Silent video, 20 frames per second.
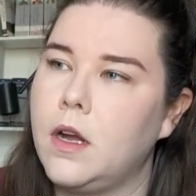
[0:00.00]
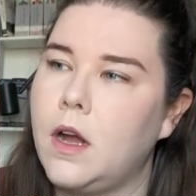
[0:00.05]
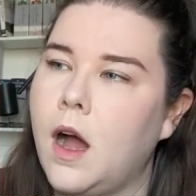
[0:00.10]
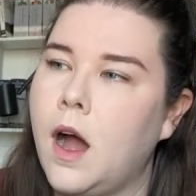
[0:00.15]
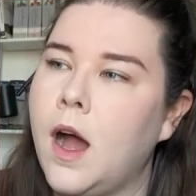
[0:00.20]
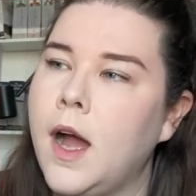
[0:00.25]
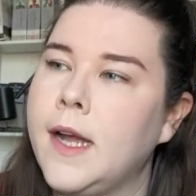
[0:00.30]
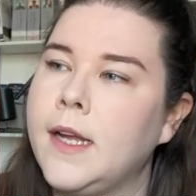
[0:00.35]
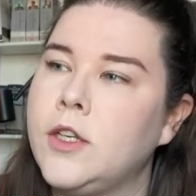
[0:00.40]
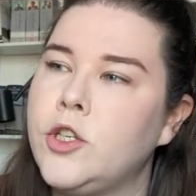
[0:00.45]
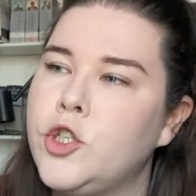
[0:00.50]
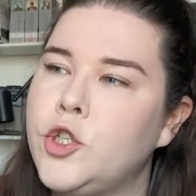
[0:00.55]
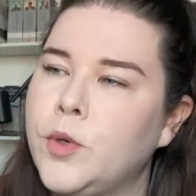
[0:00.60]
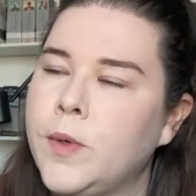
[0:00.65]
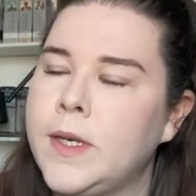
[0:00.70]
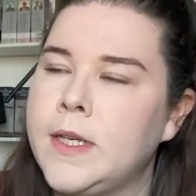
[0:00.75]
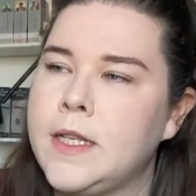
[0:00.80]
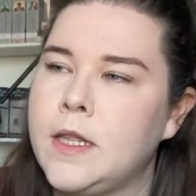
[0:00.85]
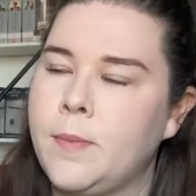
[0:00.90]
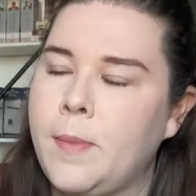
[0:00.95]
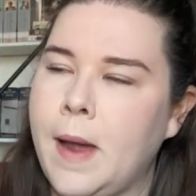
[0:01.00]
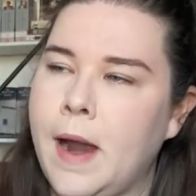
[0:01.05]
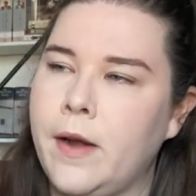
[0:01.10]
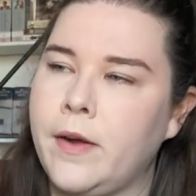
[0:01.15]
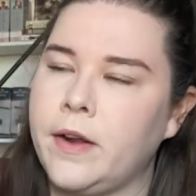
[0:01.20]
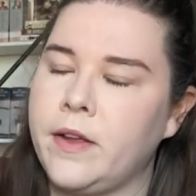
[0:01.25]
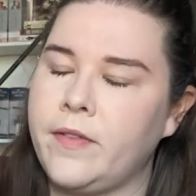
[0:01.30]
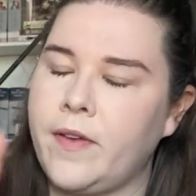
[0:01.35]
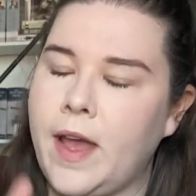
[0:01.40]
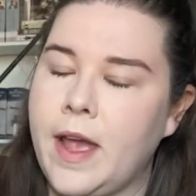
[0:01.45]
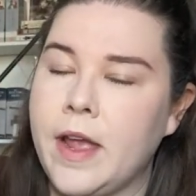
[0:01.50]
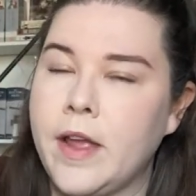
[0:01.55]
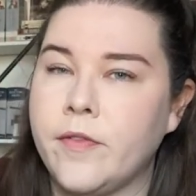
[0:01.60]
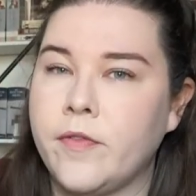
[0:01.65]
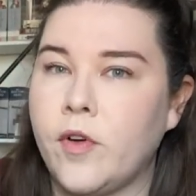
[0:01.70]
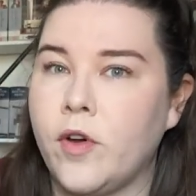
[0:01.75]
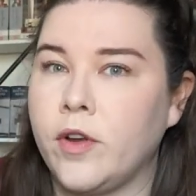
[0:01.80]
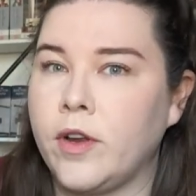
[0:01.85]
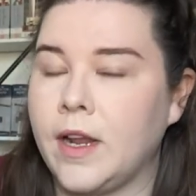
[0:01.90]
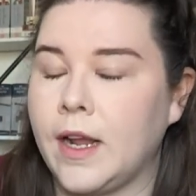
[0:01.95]
I enjoyed the pairing of
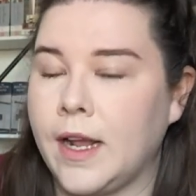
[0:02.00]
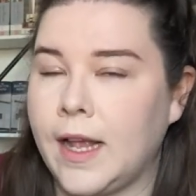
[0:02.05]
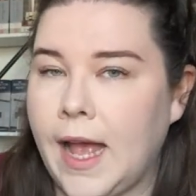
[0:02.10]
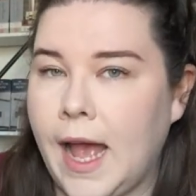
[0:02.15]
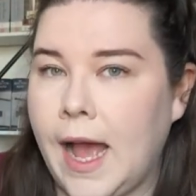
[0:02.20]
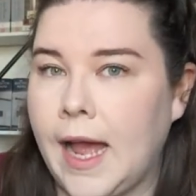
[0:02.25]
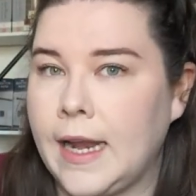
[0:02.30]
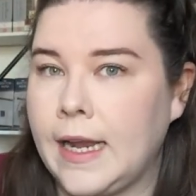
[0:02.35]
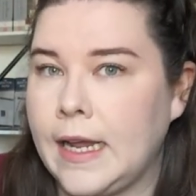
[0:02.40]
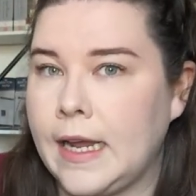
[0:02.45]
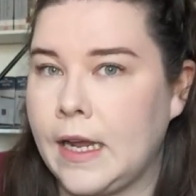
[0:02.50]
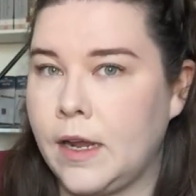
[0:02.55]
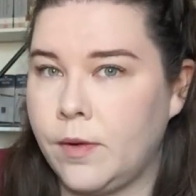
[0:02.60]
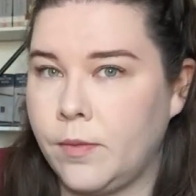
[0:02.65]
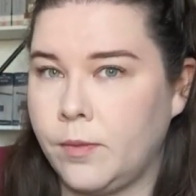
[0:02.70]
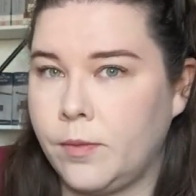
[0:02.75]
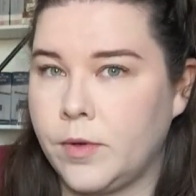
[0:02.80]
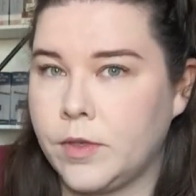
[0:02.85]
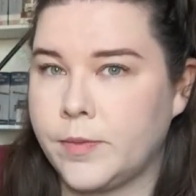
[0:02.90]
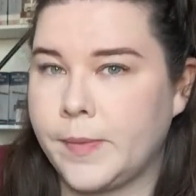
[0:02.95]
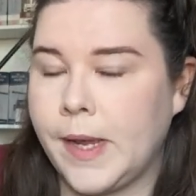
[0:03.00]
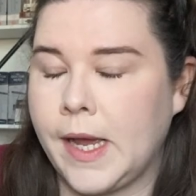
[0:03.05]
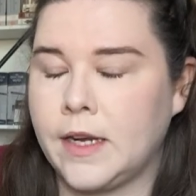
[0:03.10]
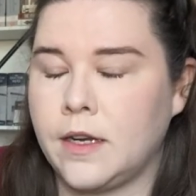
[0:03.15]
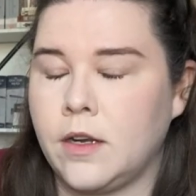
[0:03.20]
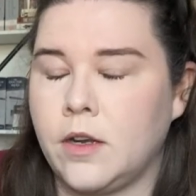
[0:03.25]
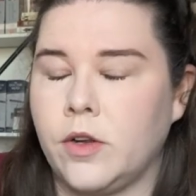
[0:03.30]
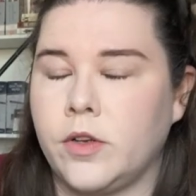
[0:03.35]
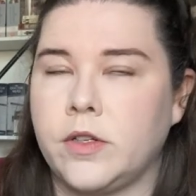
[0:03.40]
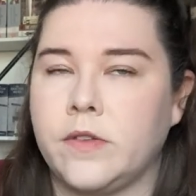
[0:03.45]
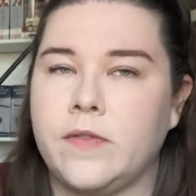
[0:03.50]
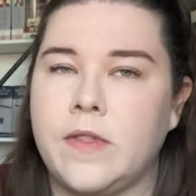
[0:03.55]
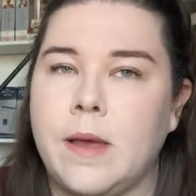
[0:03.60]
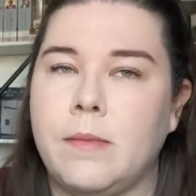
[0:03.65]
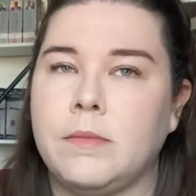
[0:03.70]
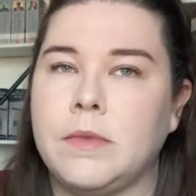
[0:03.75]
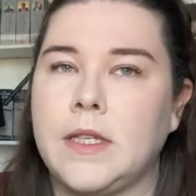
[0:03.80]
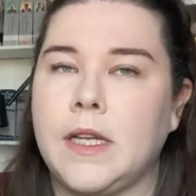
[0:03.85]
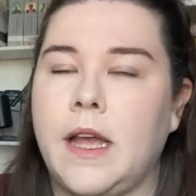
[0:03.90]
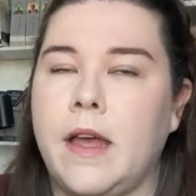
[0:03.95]
Avon and Callie because we had a lot of
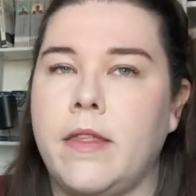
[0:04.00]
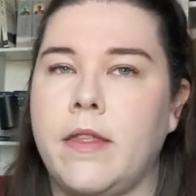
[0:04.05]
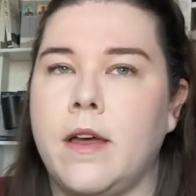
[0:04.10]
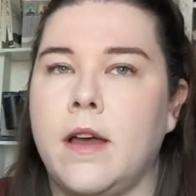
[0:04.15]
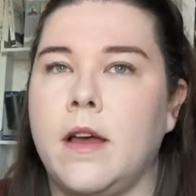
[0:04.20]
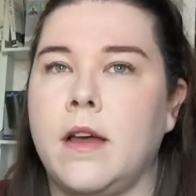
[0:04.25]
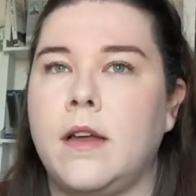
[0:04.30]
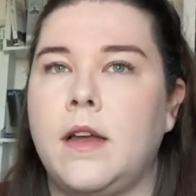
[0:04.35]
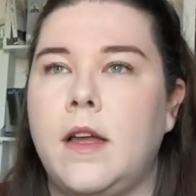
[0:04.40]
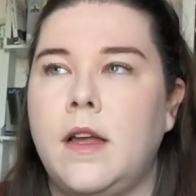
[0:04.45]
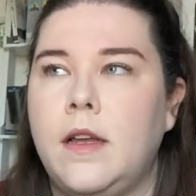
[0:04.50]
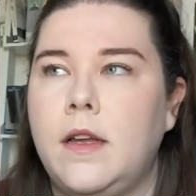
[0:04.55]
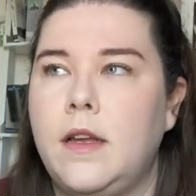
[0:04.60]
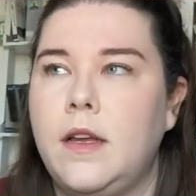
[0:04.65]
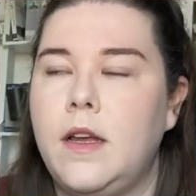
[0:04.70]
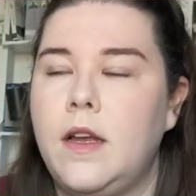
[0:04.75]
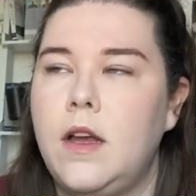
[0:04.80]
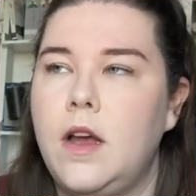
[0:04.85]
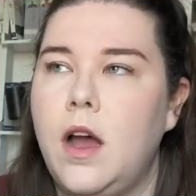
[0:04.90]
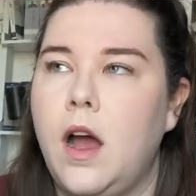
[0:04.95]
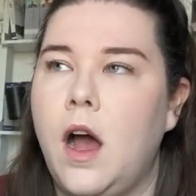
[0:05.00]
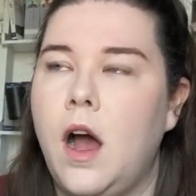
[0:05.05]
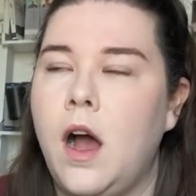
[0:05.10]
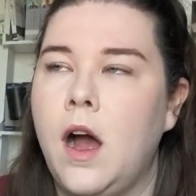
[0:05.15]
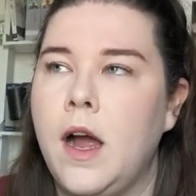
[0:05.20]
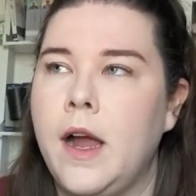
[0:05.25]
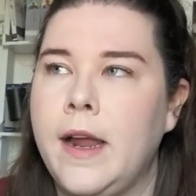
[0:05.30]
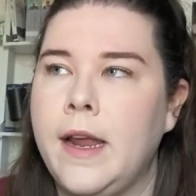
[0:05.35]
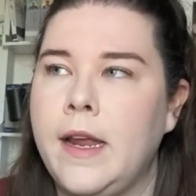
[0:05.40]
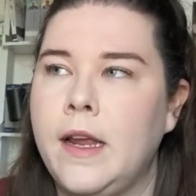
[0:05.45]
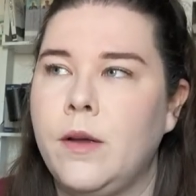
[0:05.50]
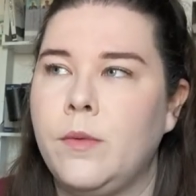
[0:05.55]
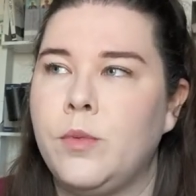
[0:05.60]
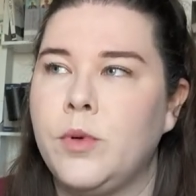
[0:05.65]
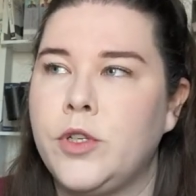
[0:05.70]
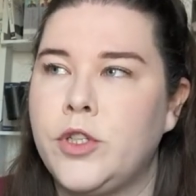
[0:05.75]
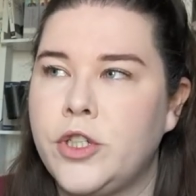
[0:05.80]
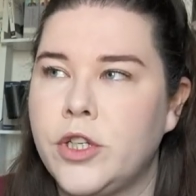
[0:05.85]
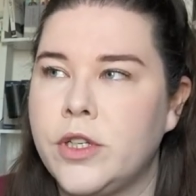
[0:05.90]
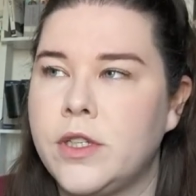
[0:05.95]
them together. I
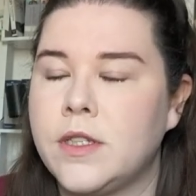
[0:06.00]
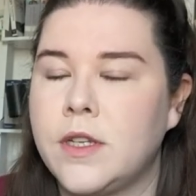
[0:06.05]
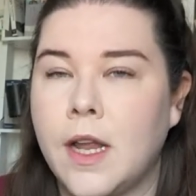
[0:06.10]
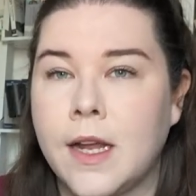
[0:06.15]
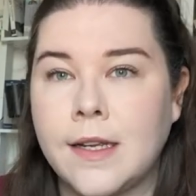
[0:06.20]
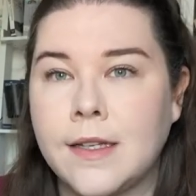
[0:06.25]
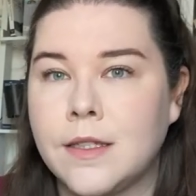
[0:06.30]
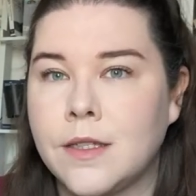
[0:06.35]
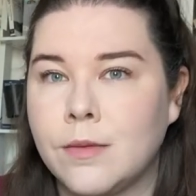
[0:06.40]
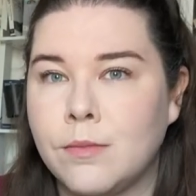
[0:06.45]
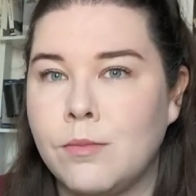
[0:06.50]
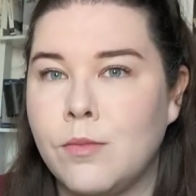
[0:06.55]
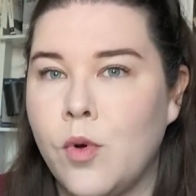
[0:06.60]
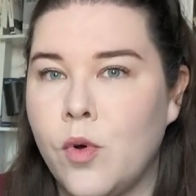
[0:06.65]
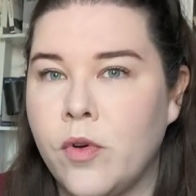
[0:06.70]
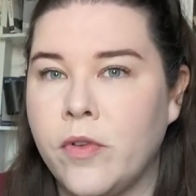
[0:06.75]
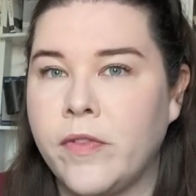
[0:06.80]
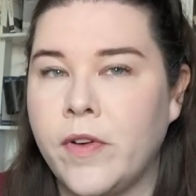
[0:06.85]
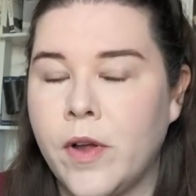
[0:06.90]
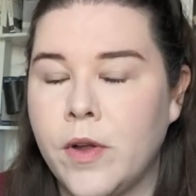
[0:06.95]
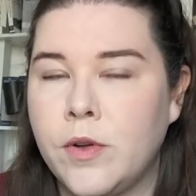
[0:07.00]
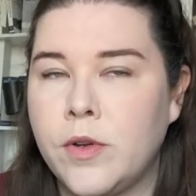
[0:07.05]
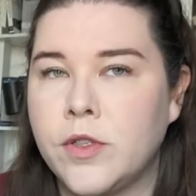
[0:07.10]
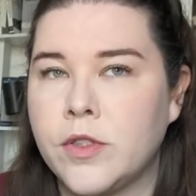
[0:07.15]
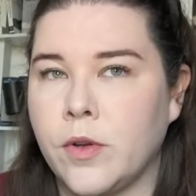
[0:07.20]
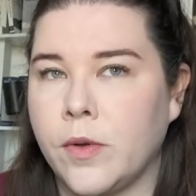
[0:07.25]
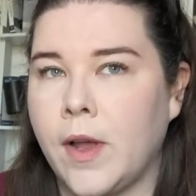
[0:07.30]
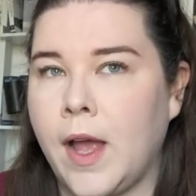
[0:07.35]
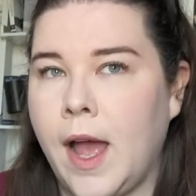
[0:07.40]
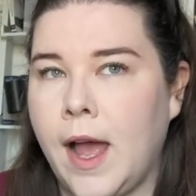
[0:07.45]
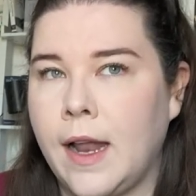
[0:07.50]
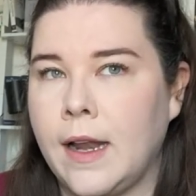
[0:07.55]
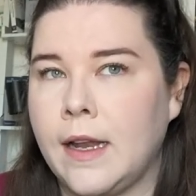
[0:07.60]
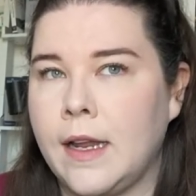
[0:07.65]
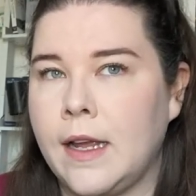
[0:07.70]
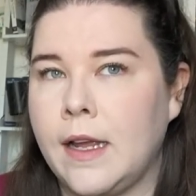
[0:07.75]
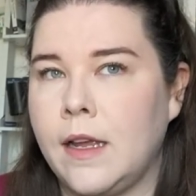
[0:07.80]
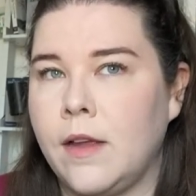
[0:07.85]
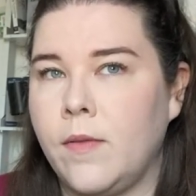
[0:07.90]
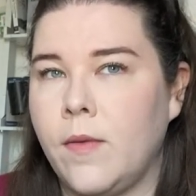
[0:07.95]
would just like some more focus on
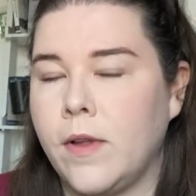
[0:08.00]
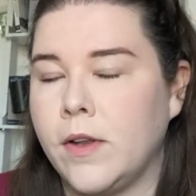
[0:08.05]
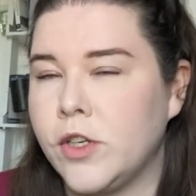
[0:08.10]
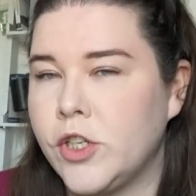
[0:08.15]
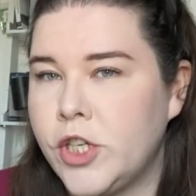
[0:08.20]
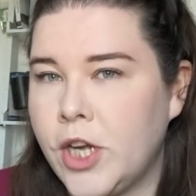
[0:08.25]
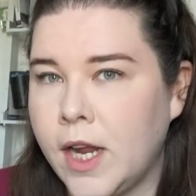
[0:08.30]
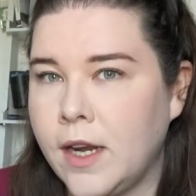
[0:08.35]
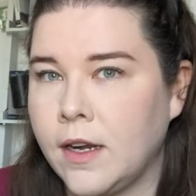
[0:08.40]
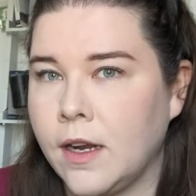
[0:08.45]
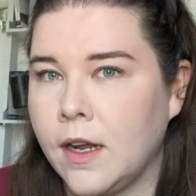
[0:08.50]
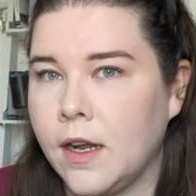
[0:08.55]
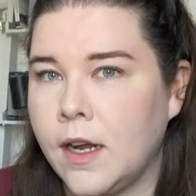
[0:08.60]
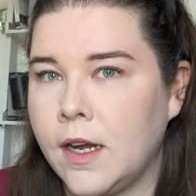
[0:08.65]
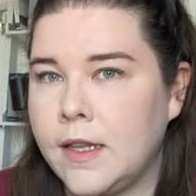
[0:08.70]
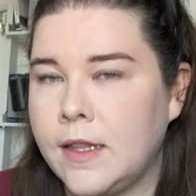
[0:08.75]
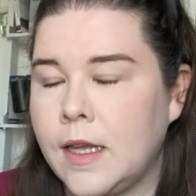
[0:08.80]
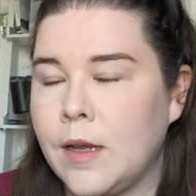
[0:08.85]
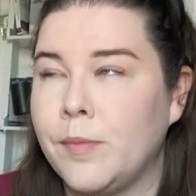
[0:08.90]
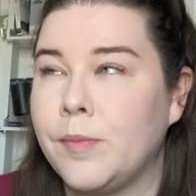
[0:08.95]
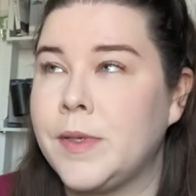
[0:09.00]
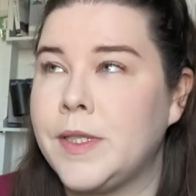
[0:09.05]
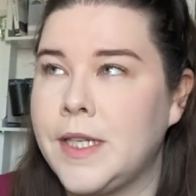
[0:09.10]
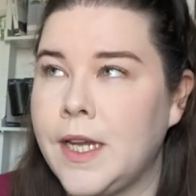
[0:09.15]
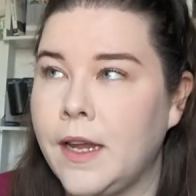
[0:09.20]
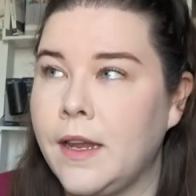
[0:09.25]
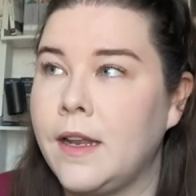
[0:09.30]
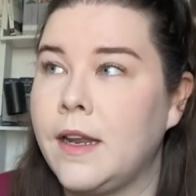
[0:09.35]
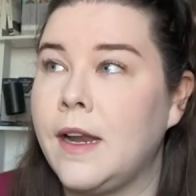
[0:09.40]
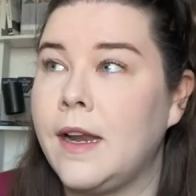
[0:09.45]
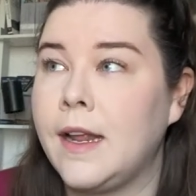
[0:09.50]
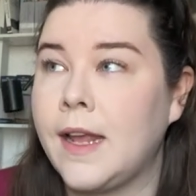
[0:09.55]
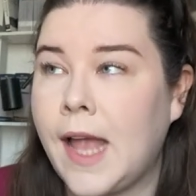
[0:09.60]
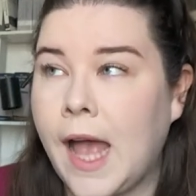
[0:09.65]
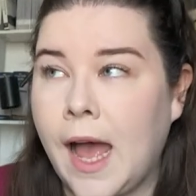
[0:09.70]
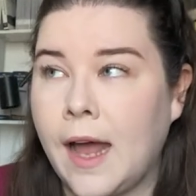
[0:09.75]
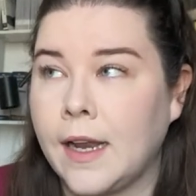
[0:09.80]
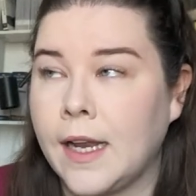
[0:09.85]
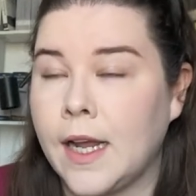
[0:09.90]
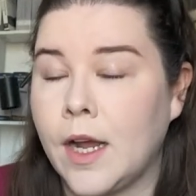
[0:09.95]
Callie and Jenna. I think particularly
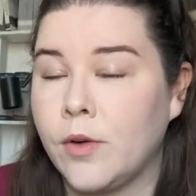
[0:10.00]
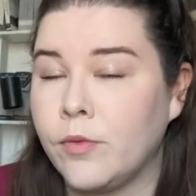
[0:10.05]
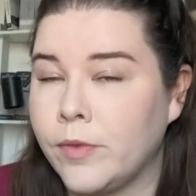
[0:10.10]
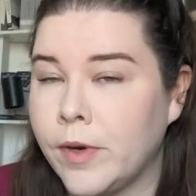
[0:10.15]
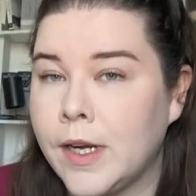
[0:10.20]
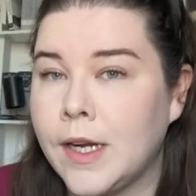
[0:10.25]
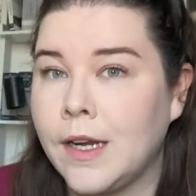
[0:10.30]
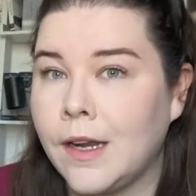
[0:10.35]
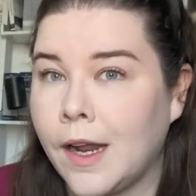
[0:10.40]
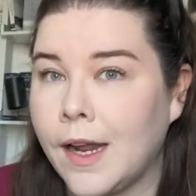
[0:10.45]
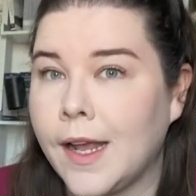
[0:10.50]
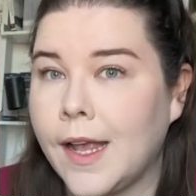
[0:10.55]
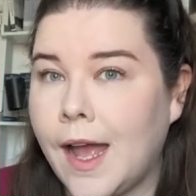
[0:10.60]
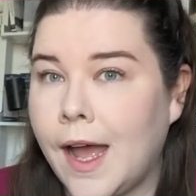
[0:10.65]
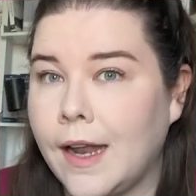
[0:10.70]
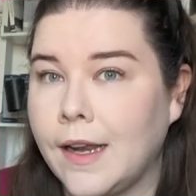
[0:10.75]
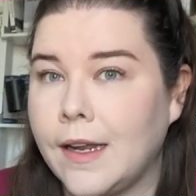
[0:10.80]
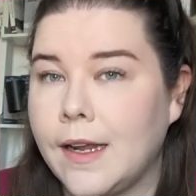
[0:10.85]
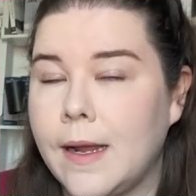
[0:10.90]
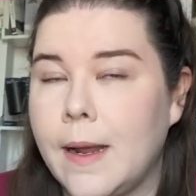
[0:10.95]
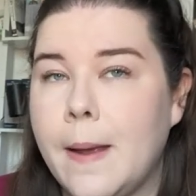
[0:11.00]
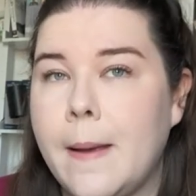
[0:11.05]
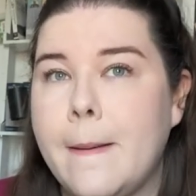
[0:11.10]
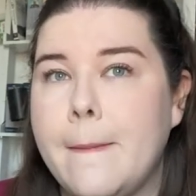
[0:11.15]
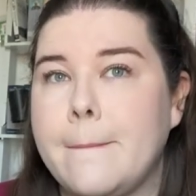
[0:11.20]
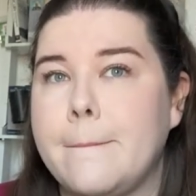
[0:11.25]
Callie. I really like Callie.